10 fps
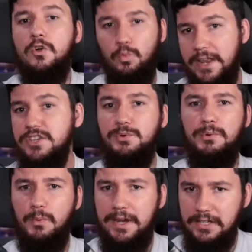When you're
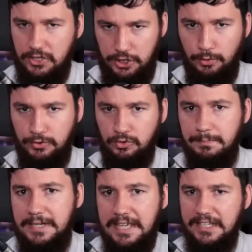writing a shell
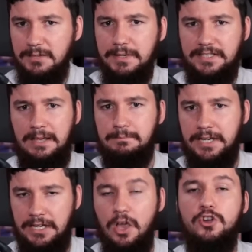script, it can be
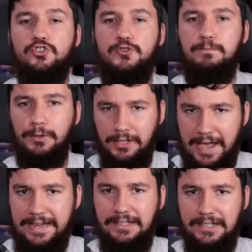tempting to
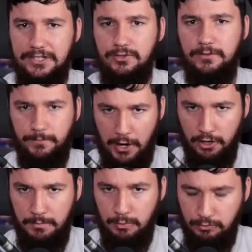blindly use
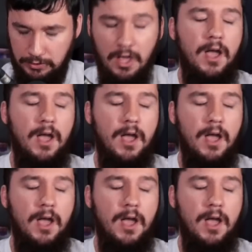variables,